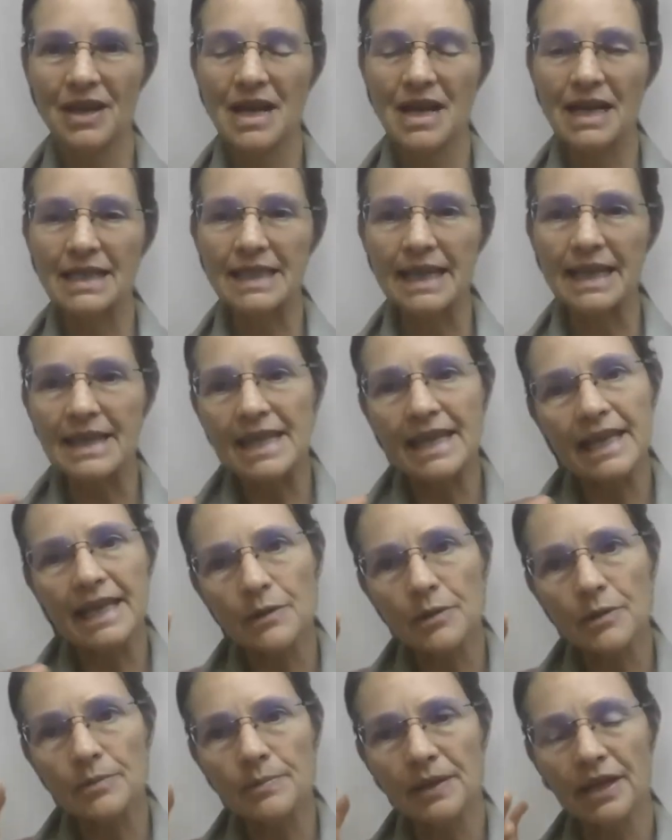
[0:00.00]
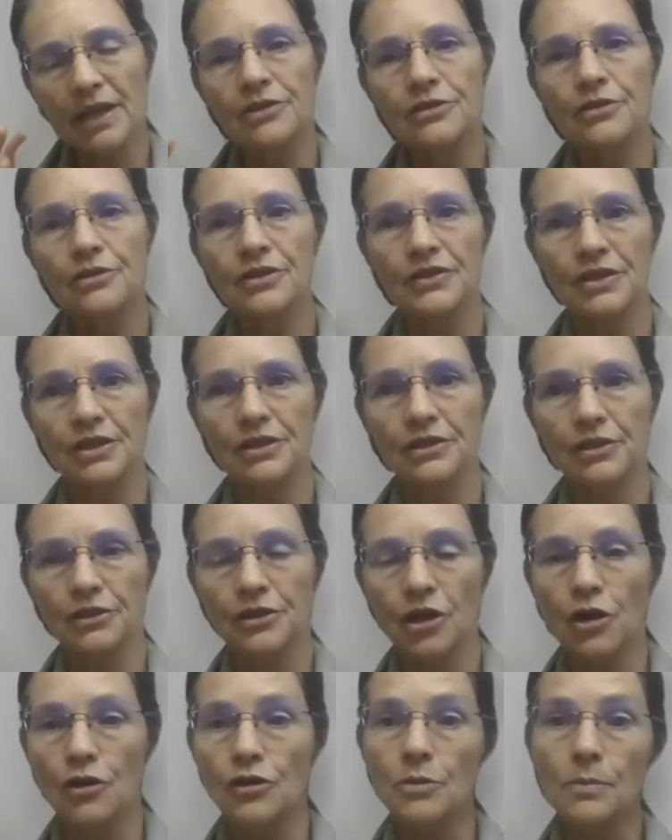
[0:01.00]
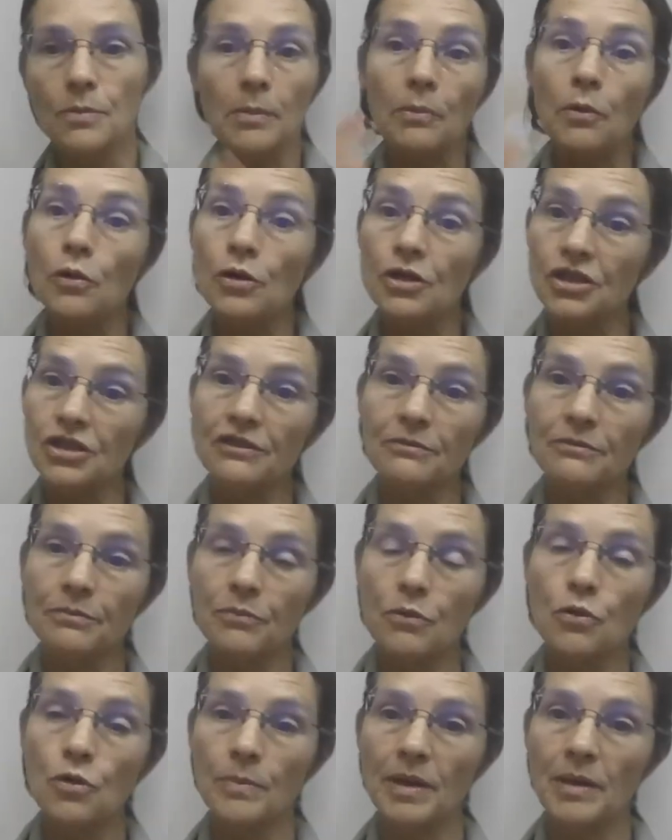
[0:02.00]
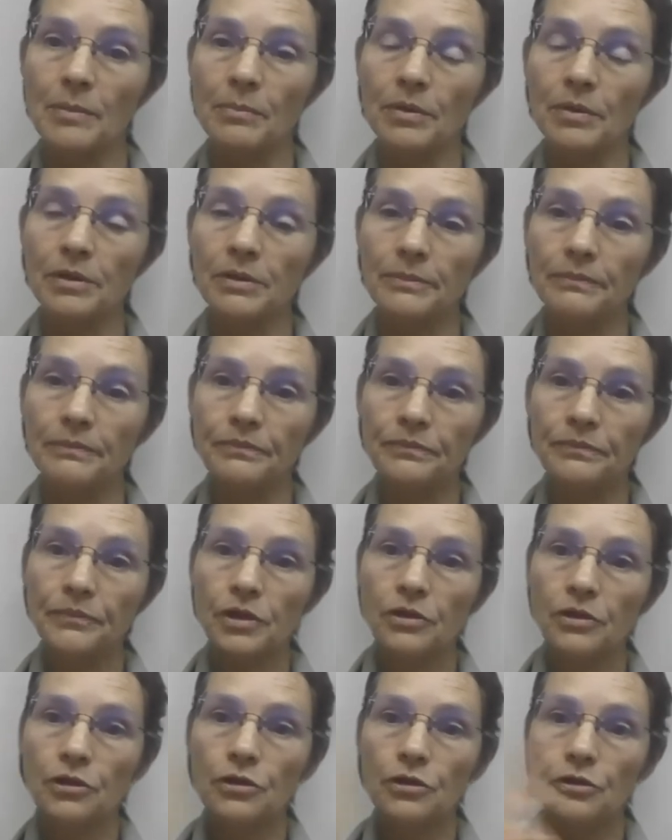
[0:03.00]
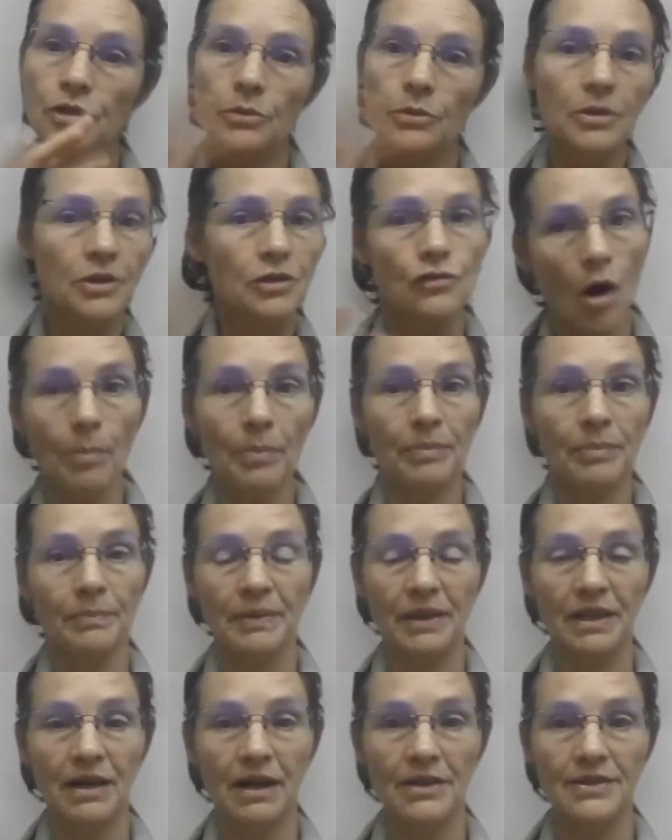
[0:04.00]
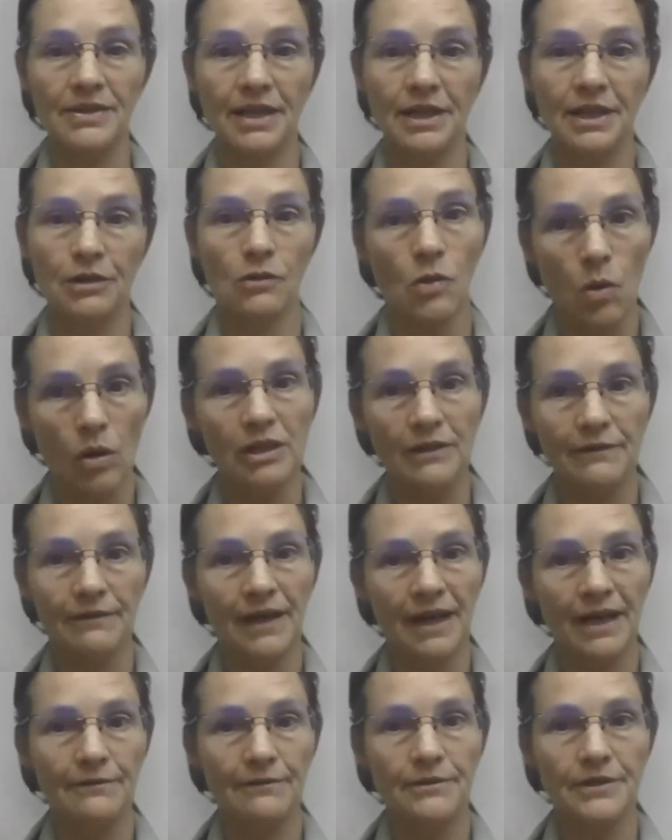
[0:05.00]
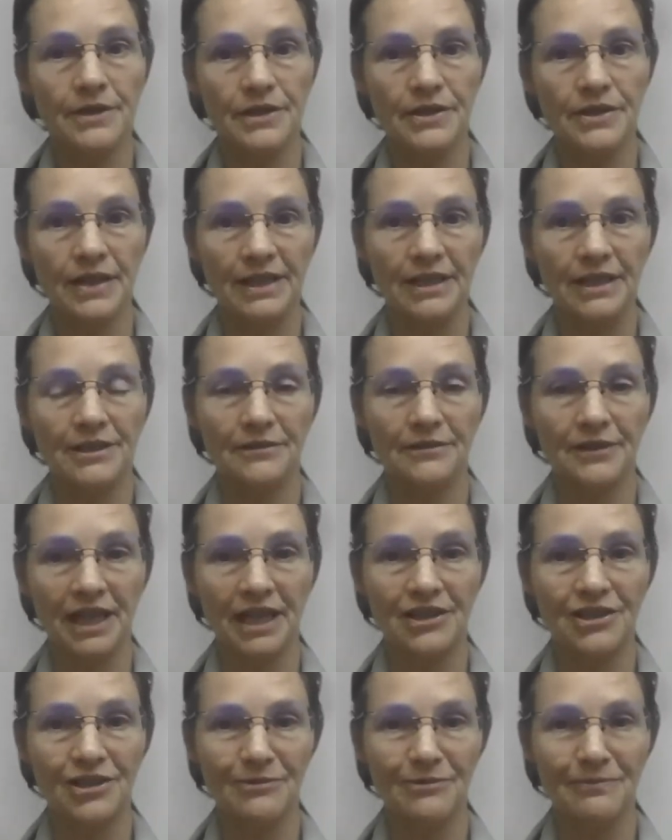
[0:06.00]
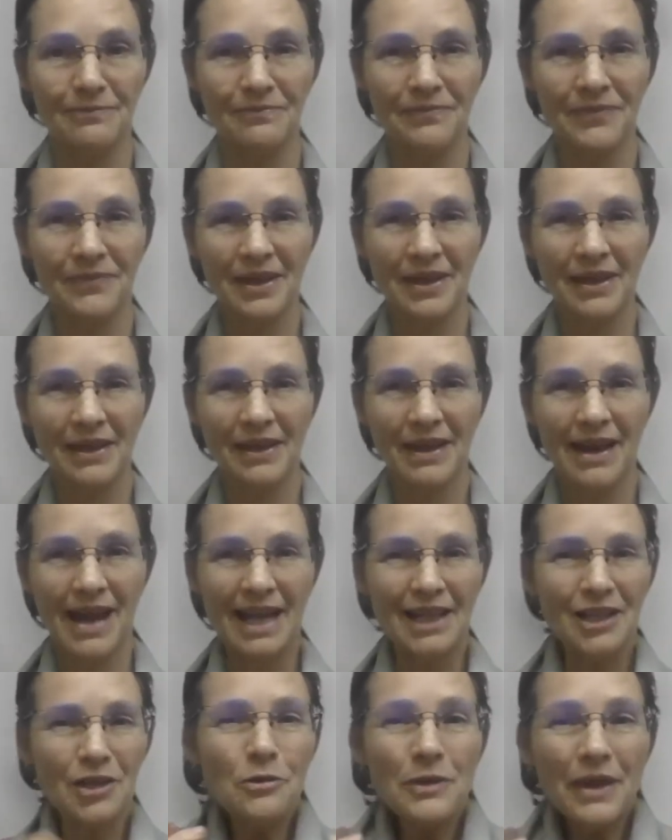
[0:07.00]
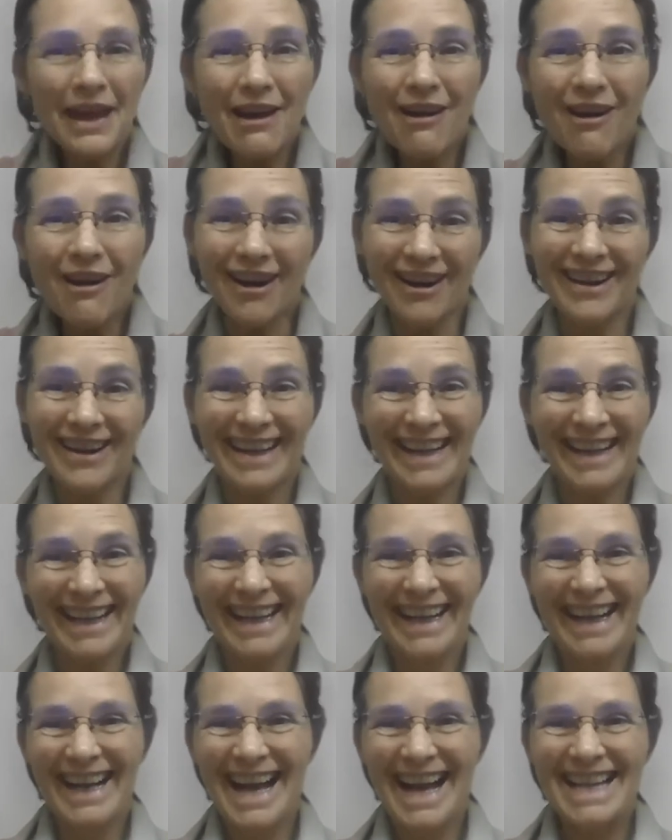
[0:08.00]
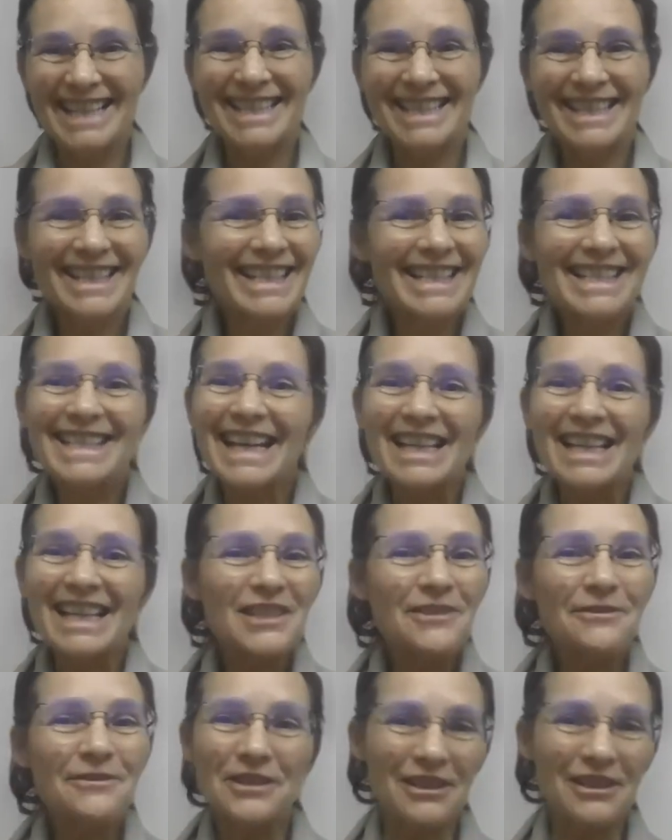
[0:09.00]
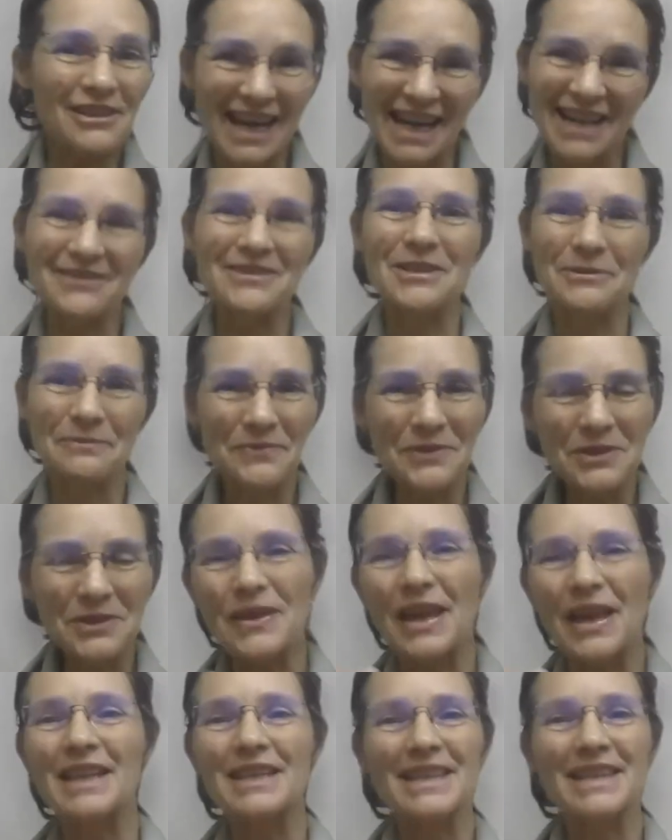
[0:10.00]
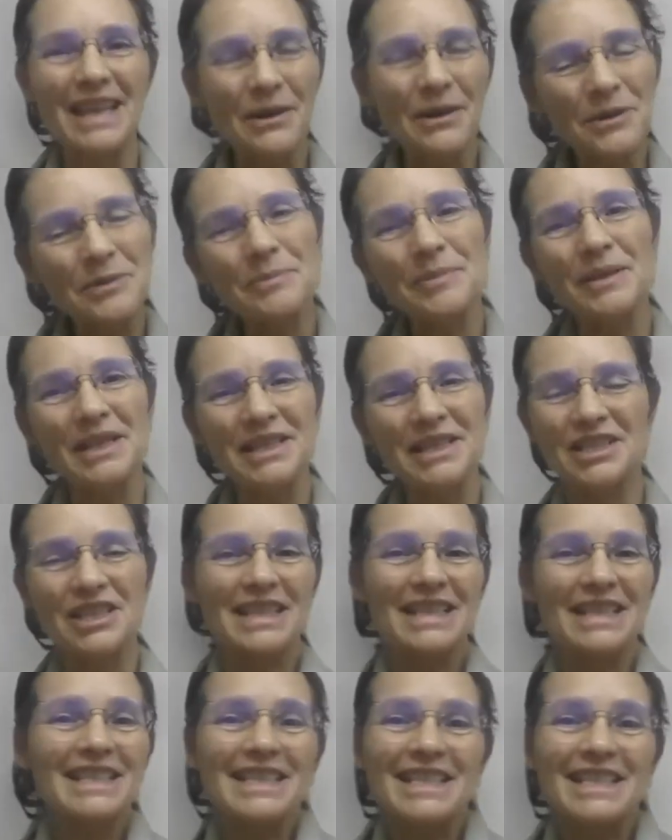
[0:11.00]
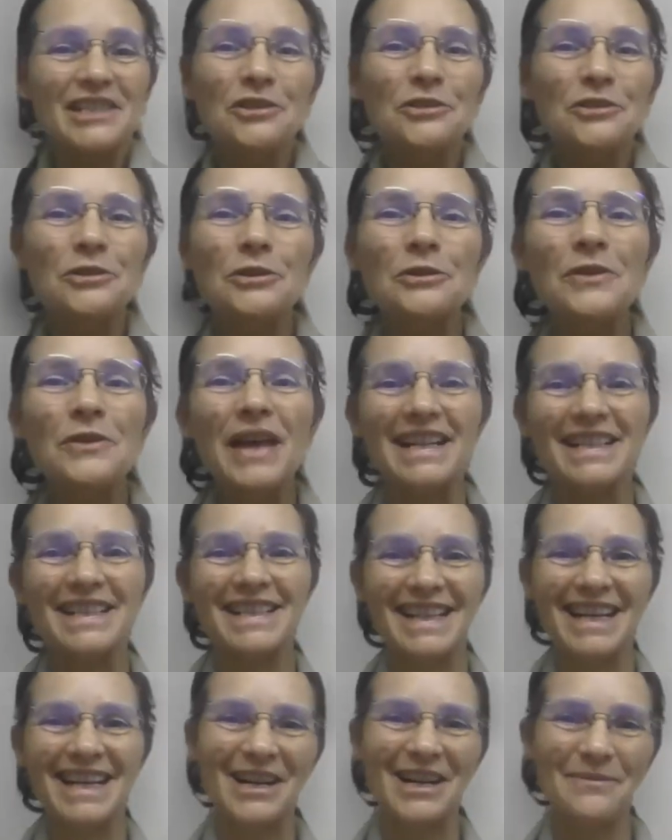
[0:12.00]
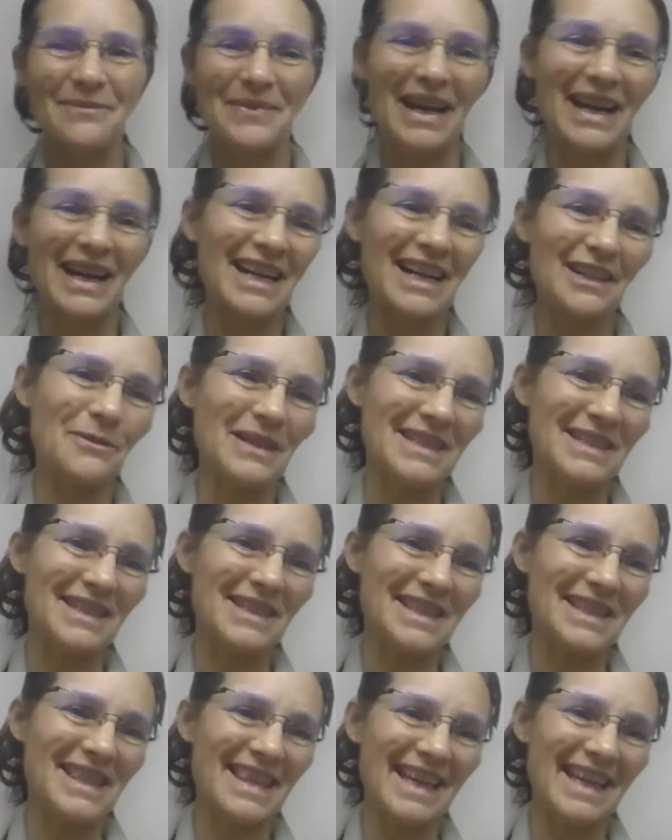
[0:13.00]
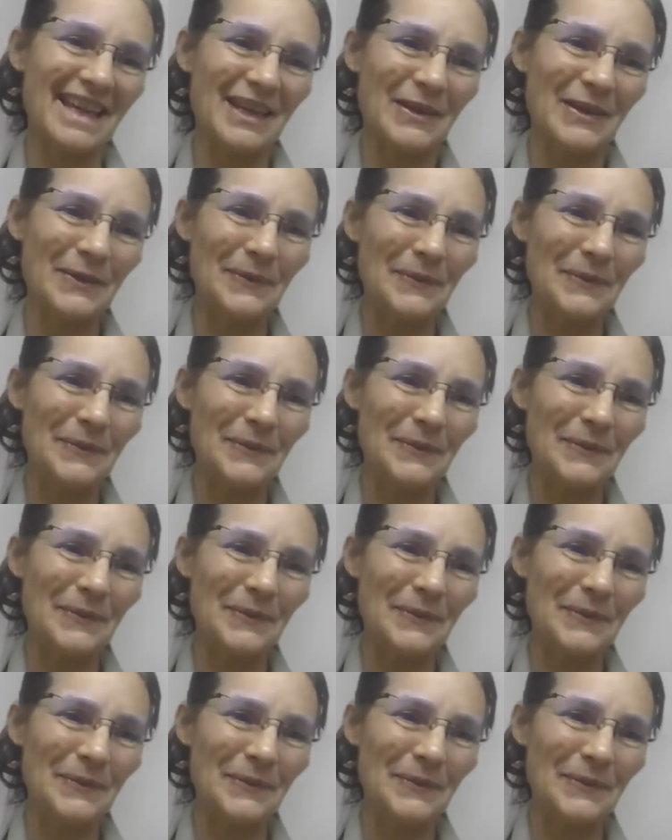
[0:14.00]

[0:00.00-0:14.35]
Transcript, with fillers: because i think it would be interesting to know the proportion of poor people who you would drop because they don't qualify for this identification and who they are and just get a sense for their lives. So that that would be just did you do that um, that kind of question? Thank you.